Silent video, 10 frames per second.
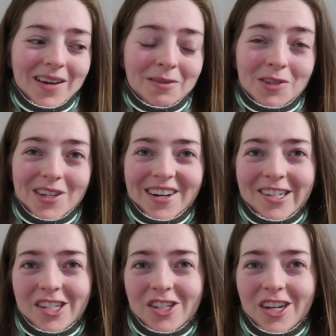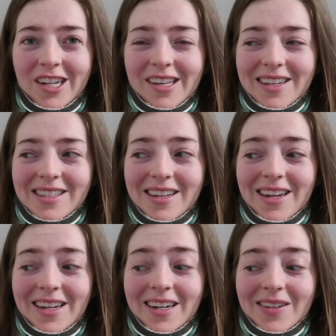I was talking to Jake last
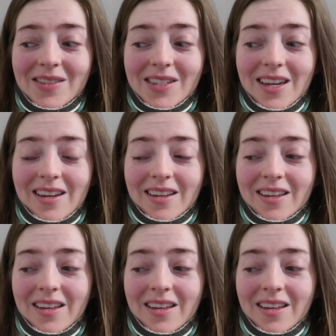night and I was like,